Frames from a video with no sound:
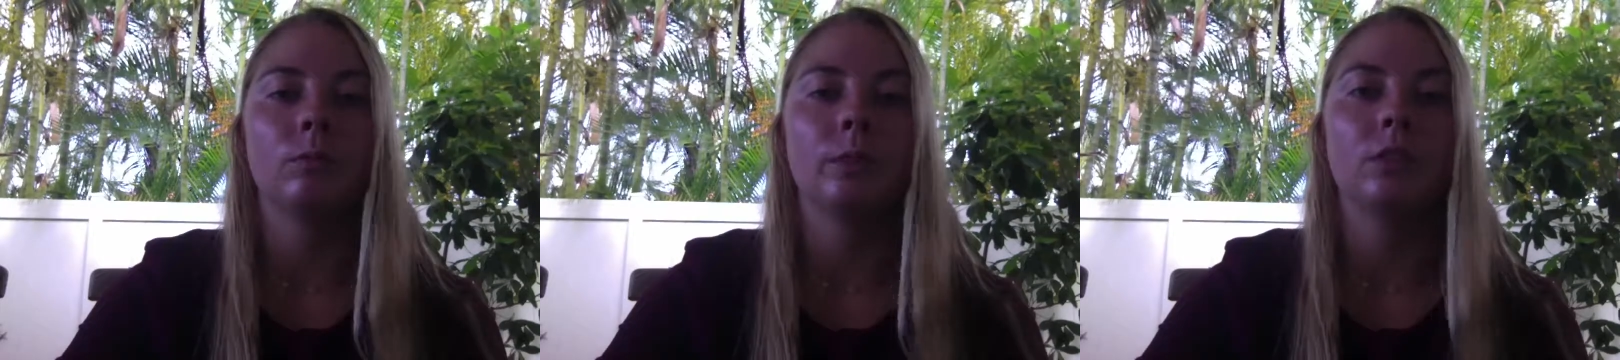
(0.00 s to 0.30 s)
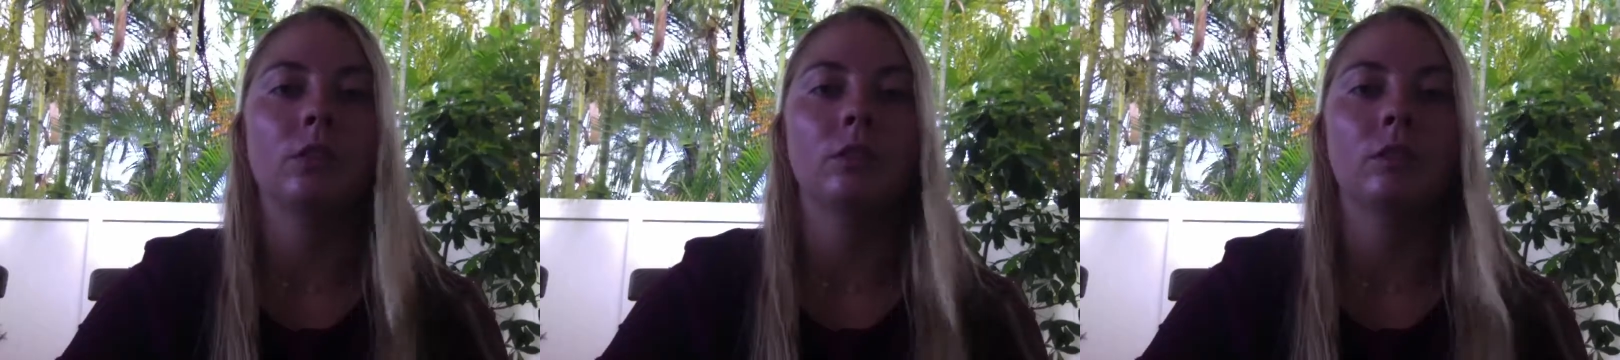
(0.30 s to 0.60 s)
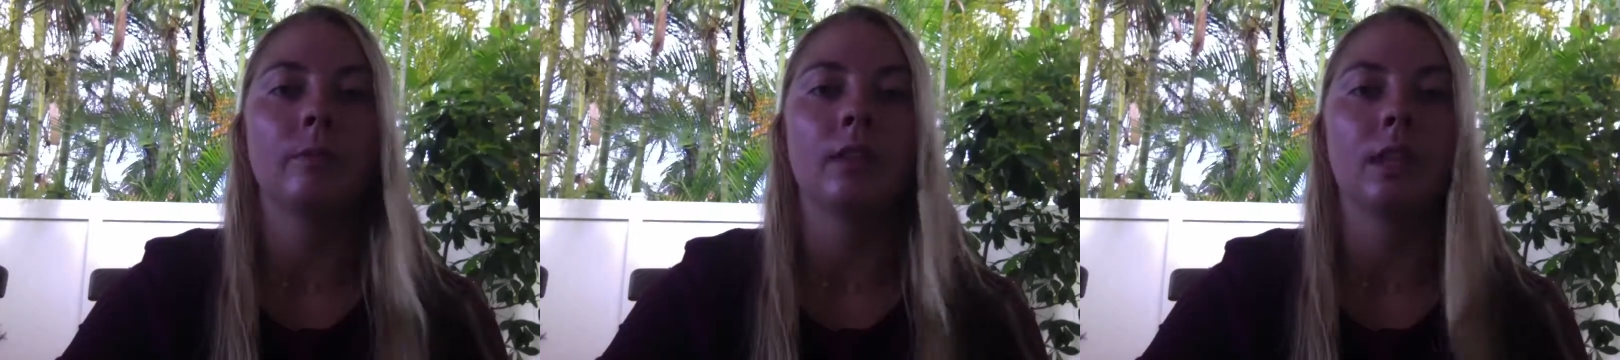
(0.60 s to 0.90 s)
with
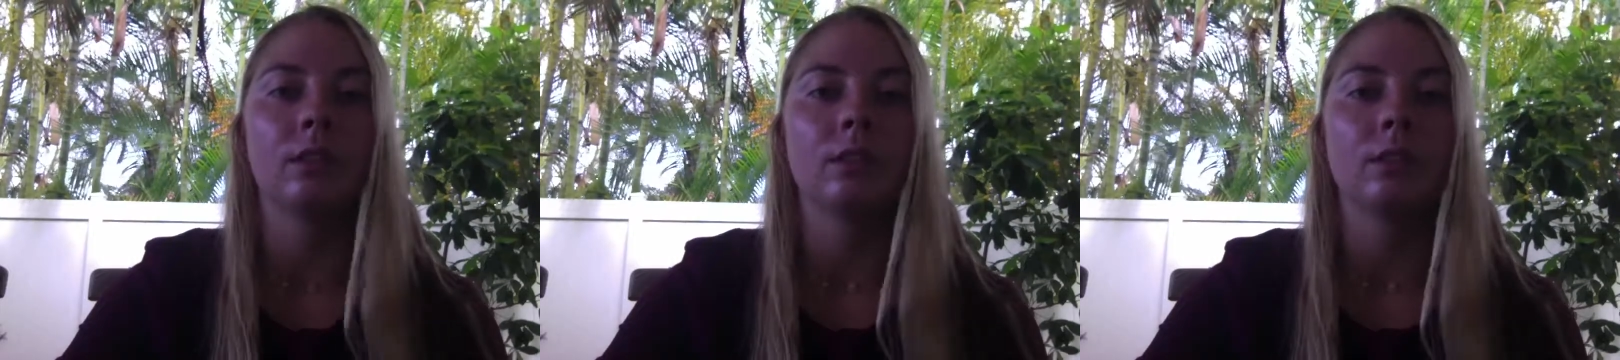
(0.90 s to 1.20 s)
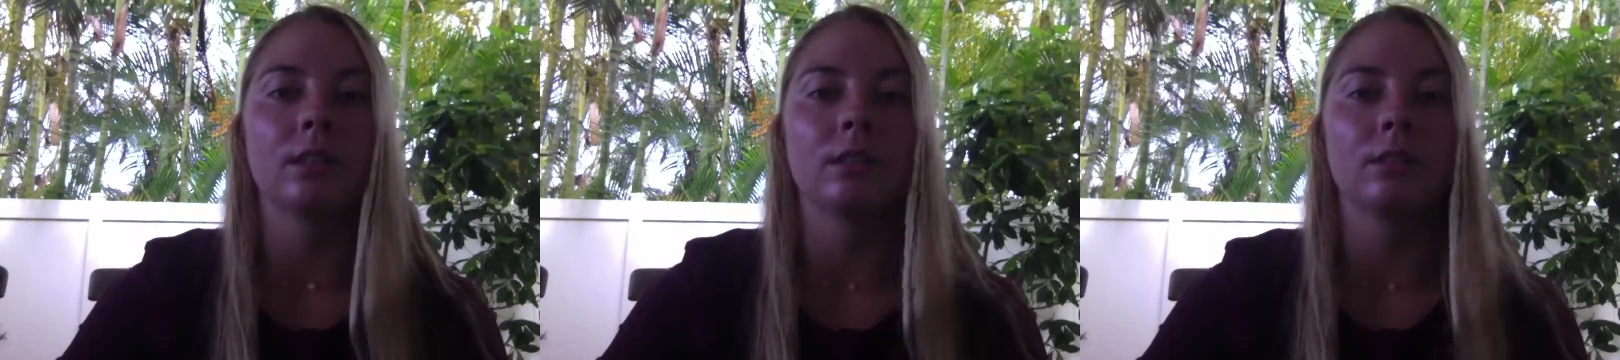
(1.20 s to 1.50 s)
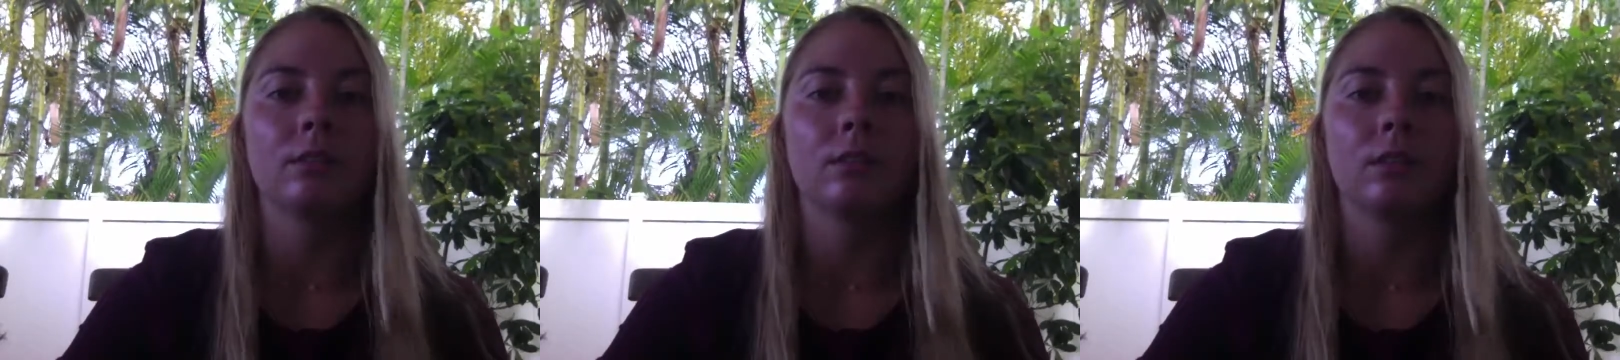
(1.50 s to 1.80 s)
children with
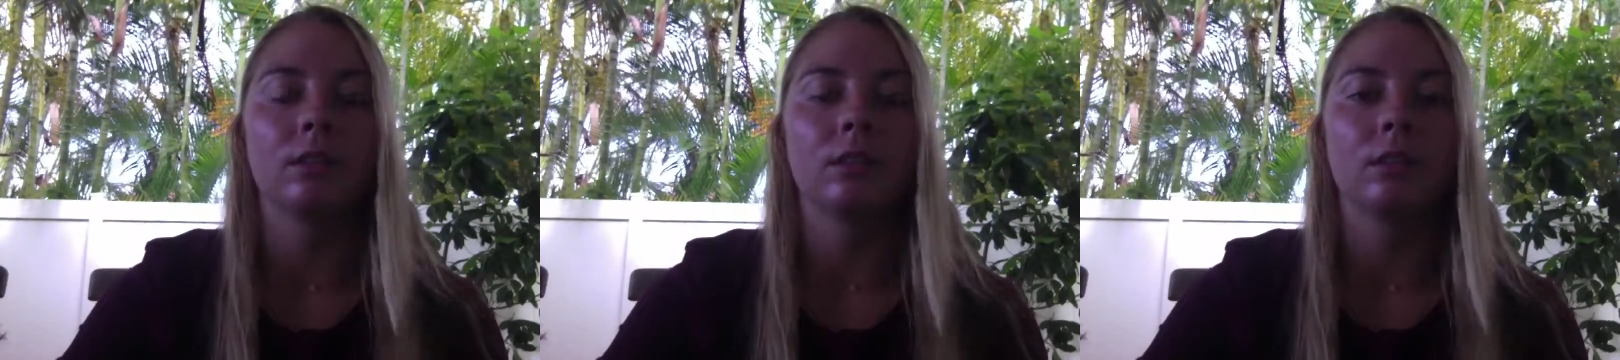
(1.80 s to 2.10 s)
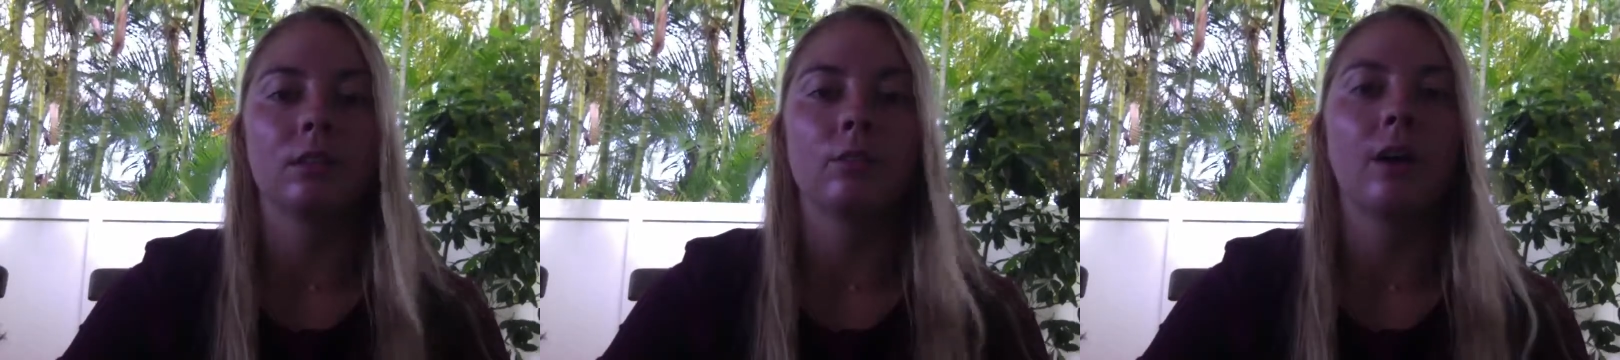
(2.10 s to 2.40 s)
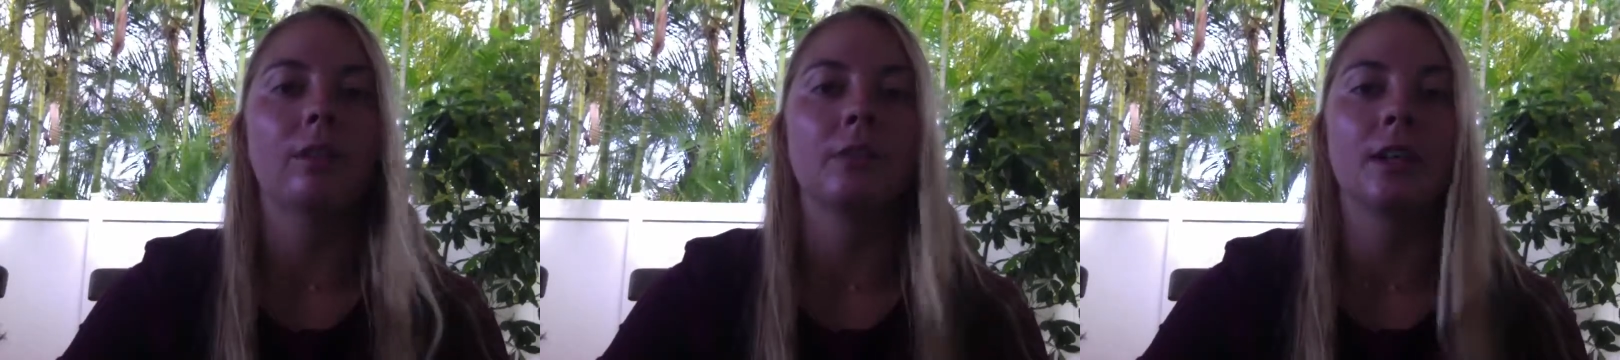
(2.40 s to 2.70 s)
illnesses who
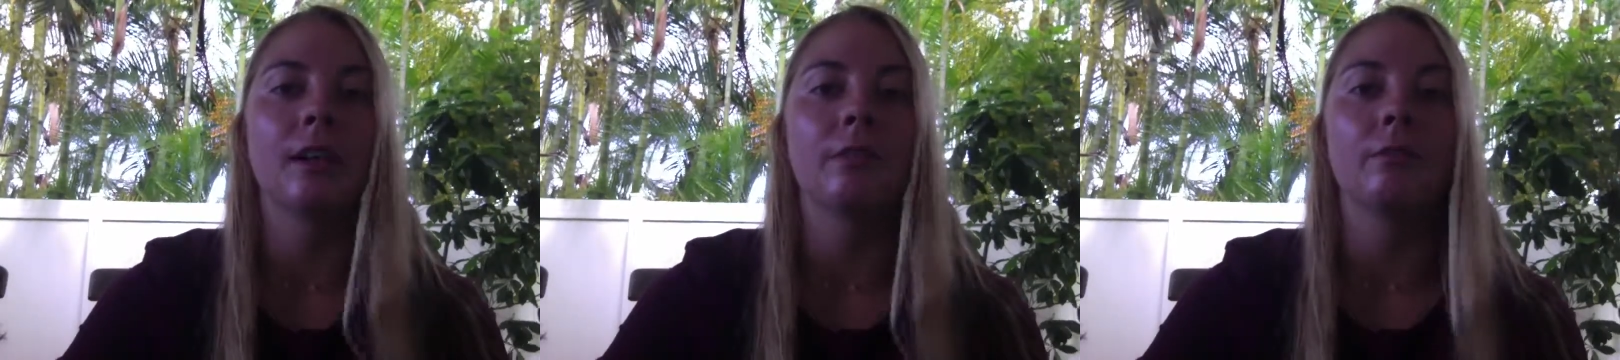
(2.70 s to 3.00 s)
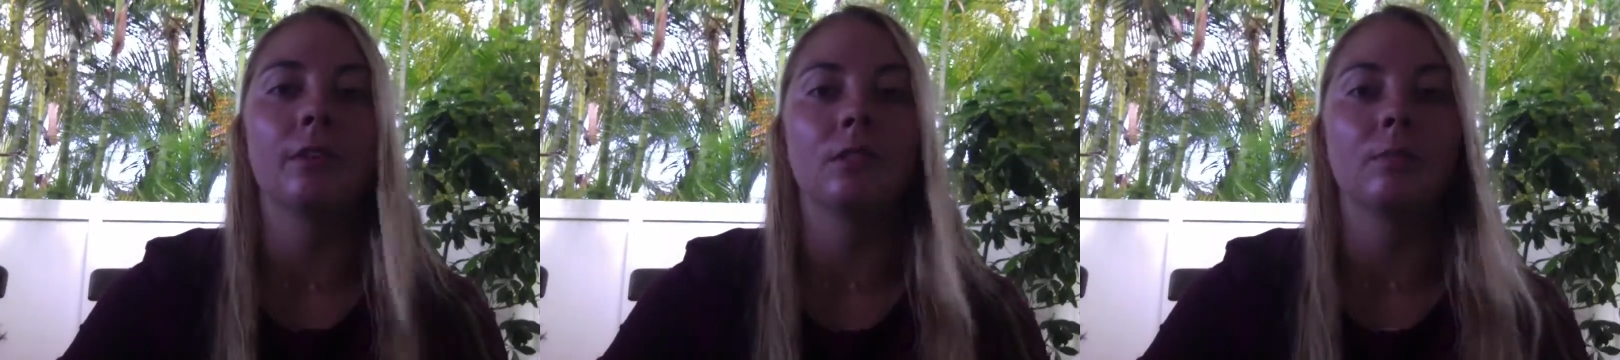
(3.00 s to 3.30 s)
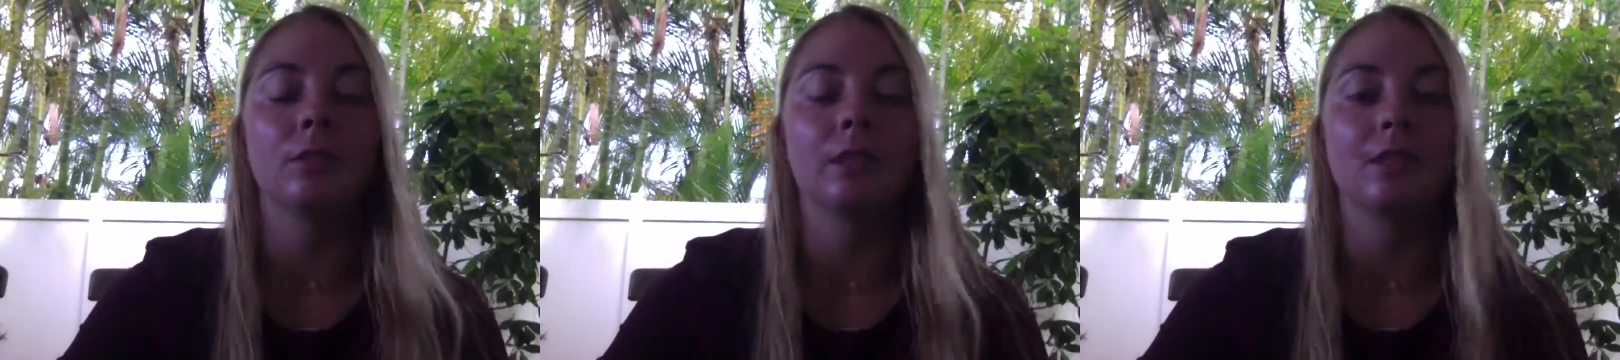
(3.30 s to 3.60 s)
often have
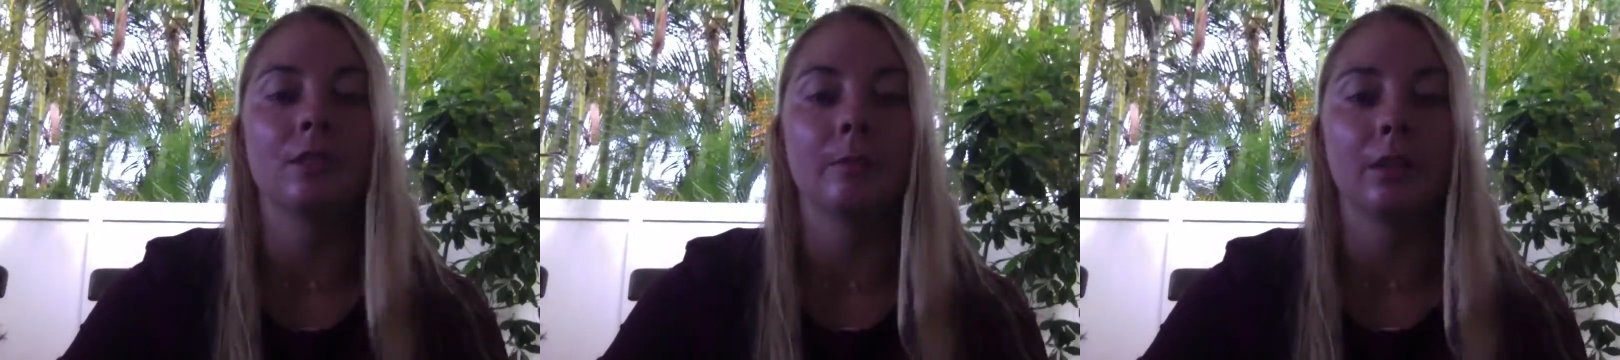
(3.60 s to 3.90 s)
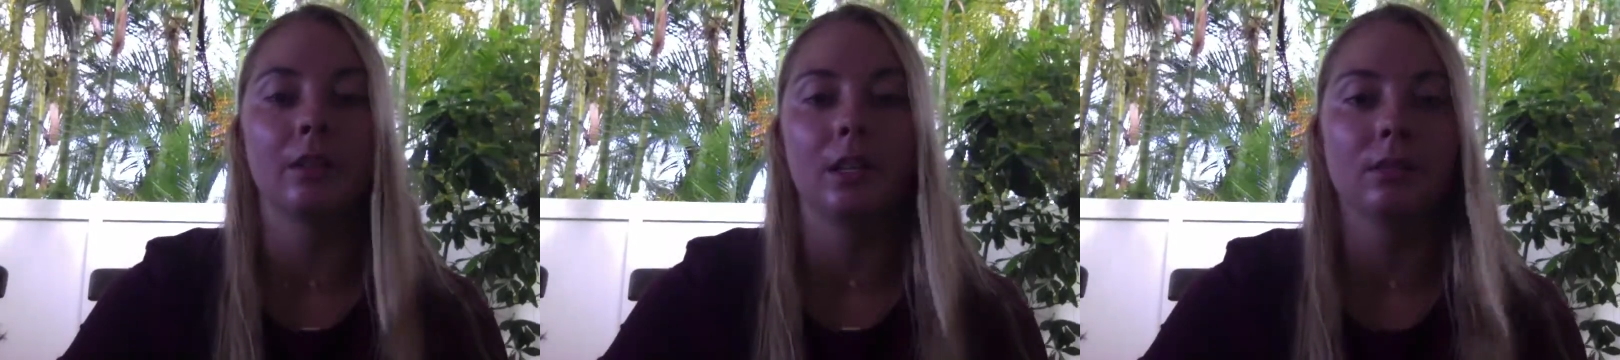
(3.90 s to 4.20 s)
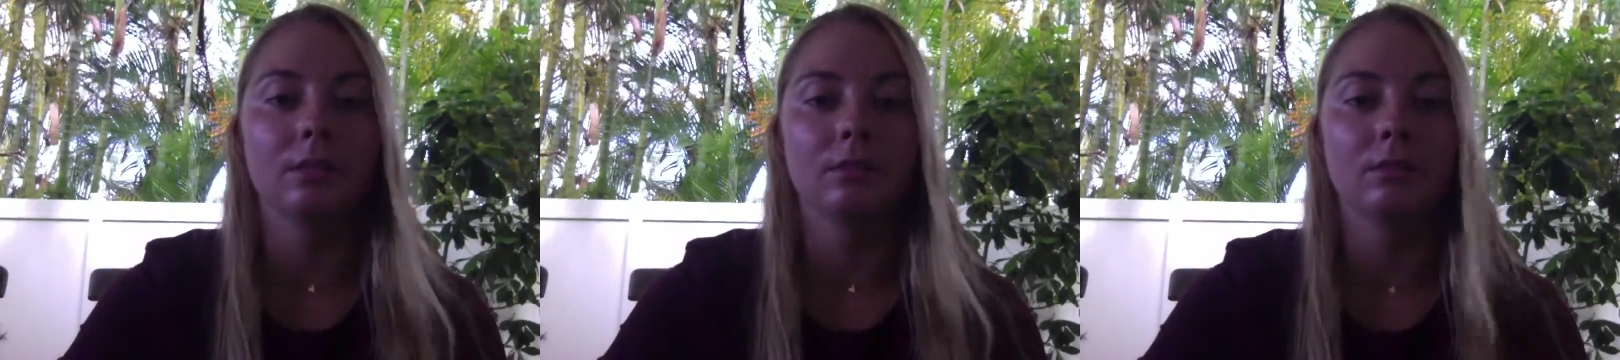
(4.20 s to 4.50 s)
invisible
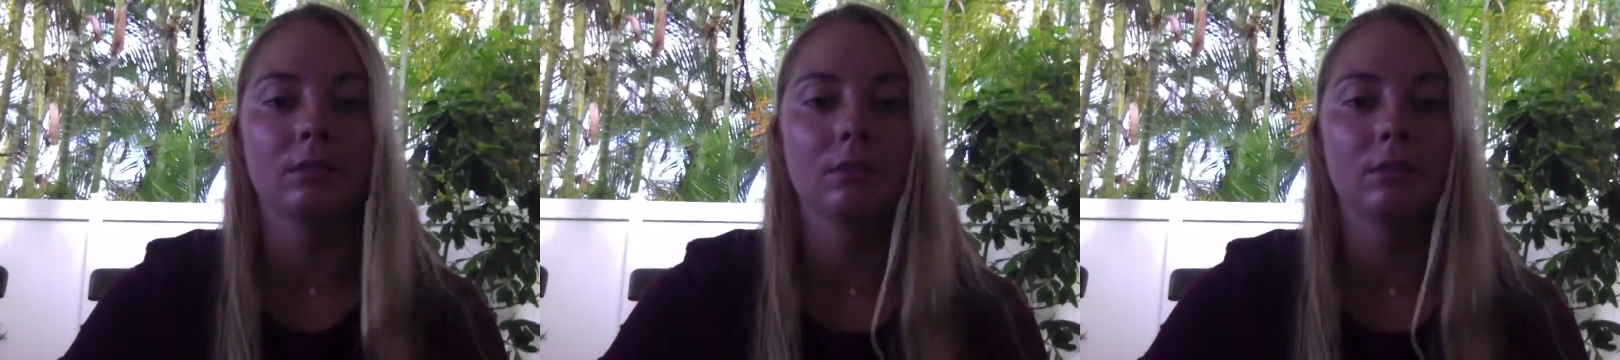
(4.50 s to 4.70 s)
disabilities.